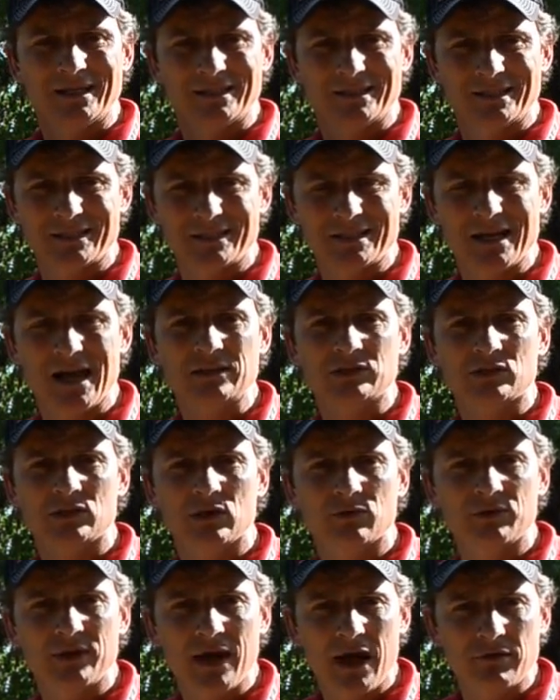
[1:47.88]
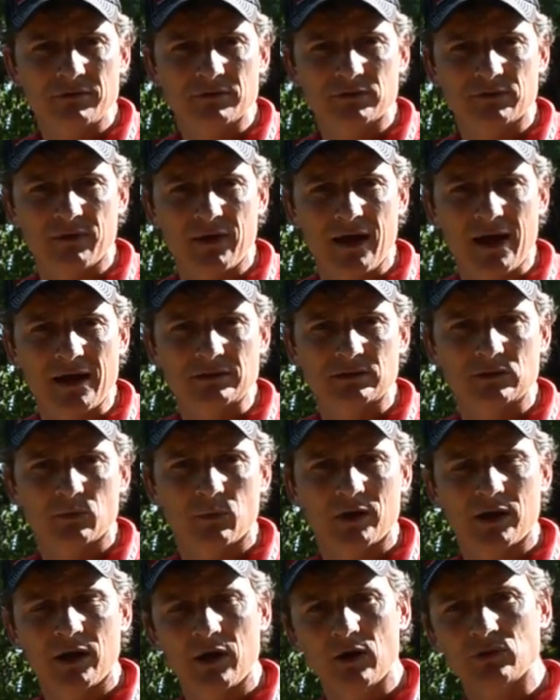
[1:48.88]
does not slow down as fast.
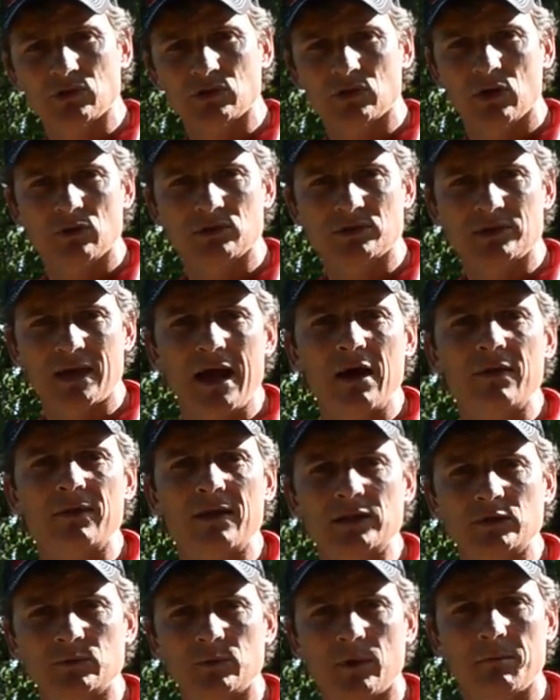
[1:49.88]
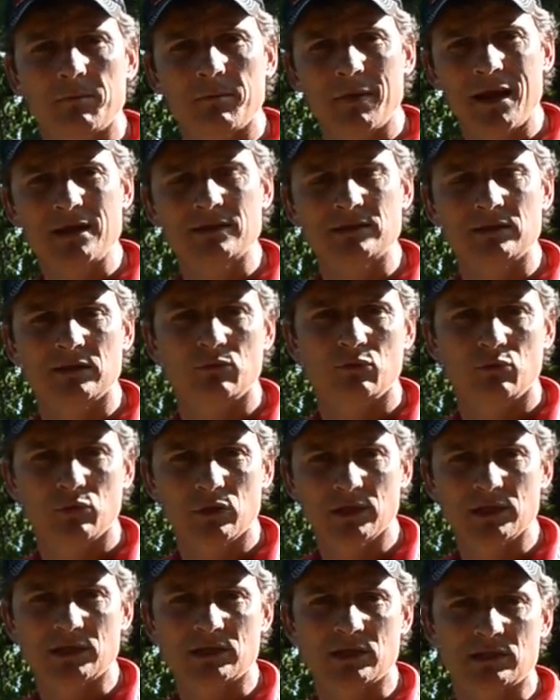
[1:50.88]
When an arrow slows down, that's what makes it
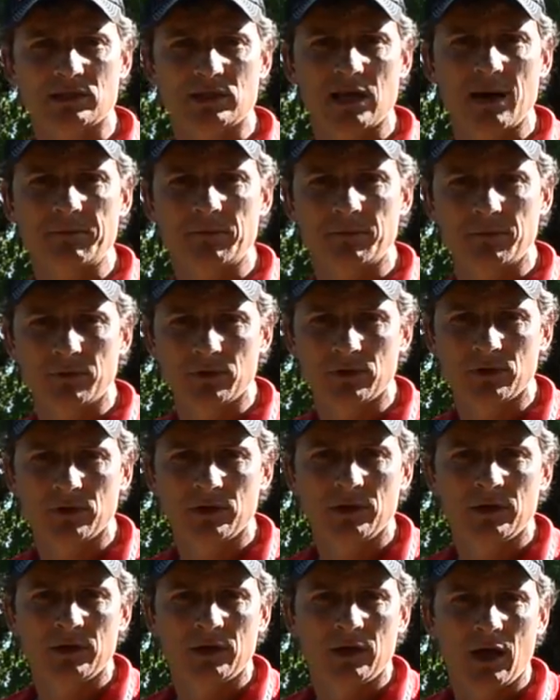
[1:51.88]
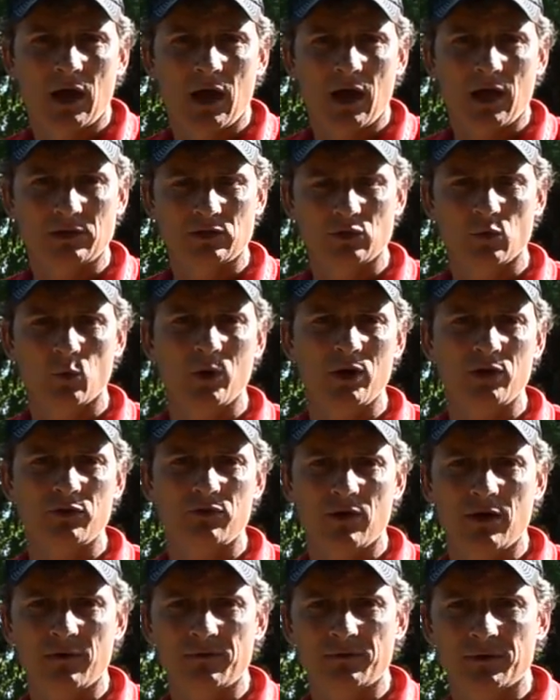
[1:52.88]
really susceptible to wind
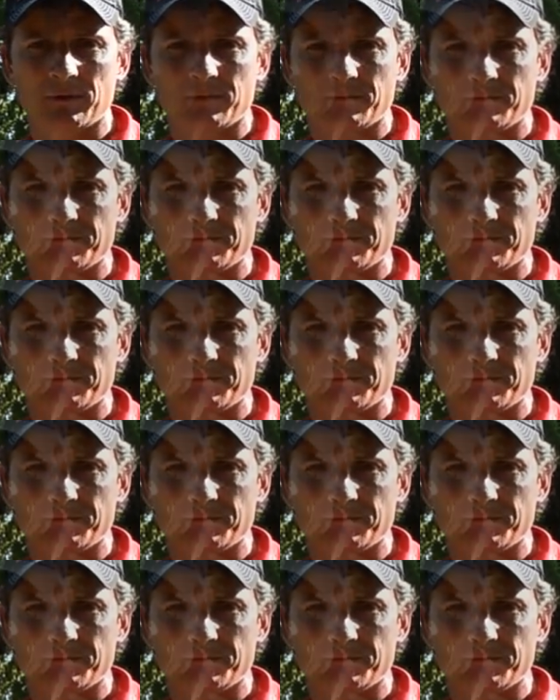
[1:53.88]
drift.